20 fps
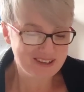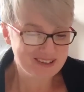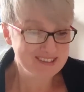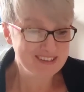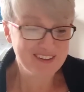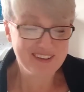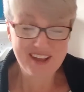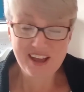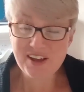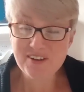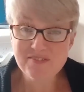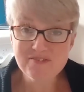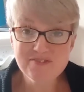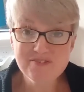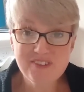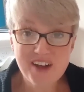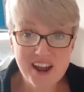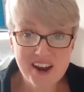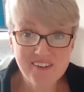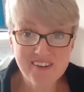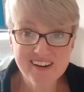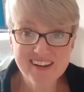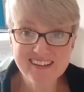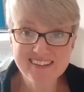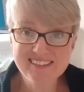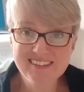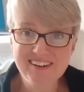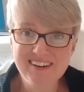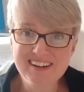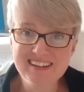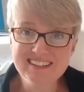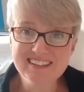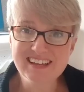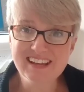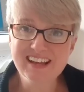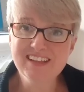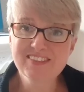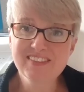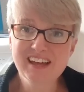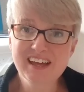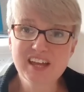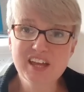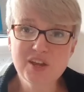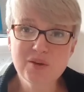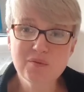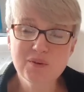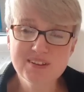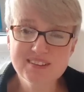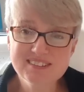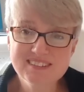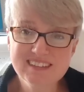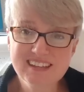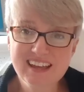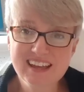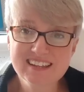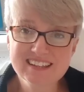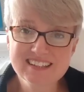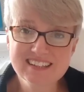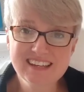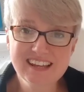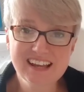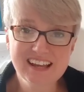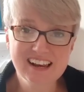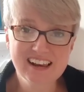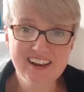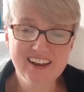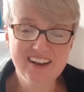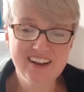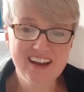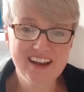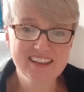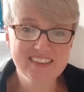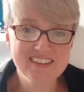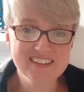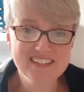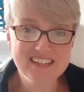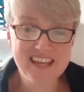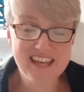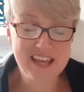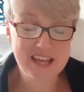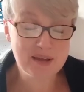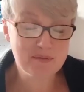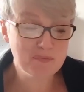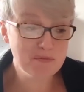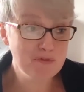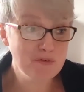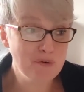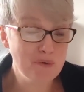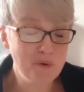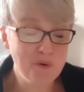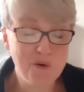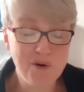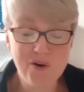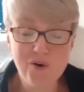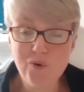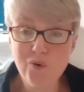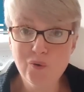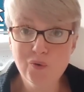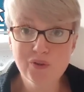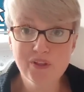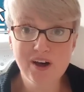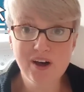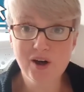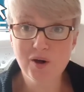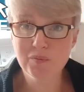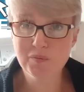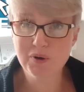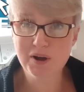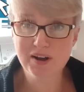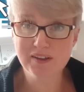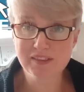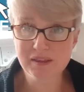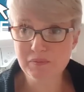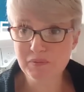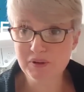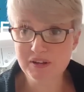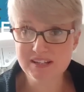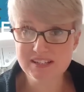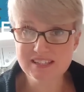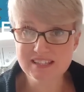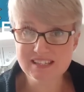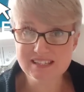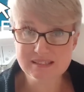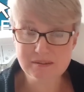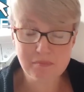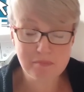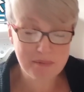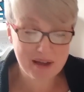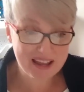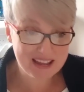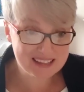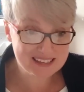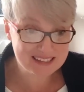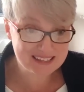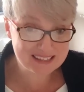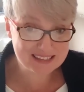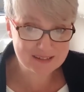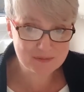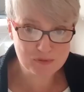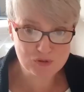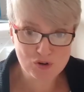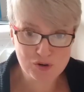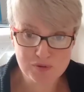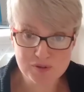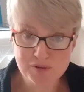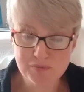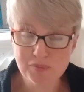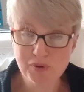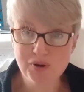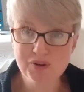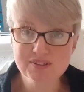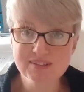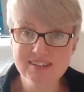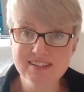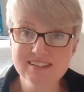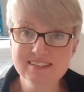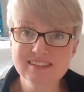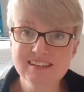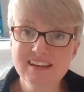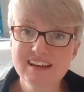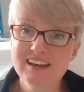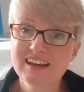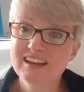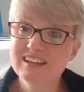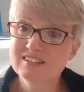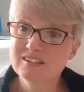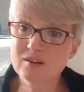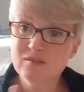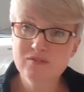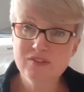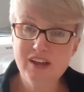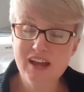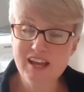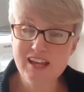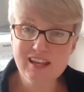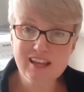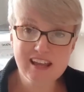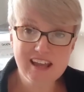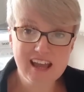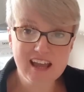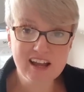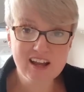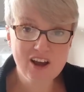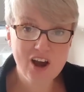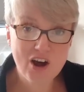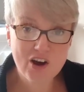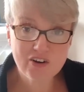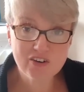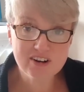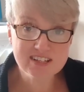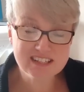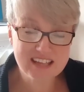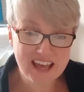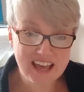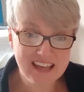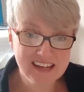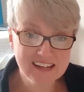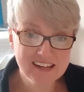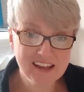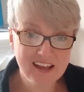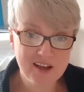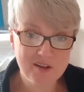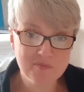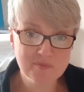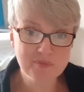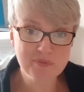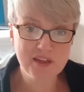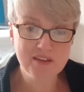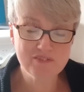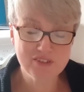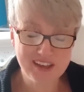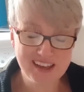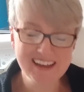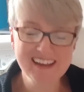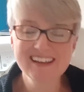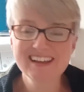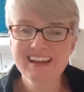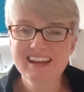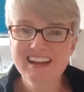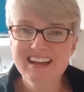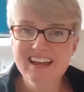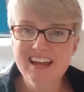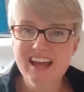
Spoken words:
So yeah, very exciting. Thank you once again to Nicola and the team for all the hard work they put into these amazing subscription boxes. Don't forget you can get Cara 10 if you can,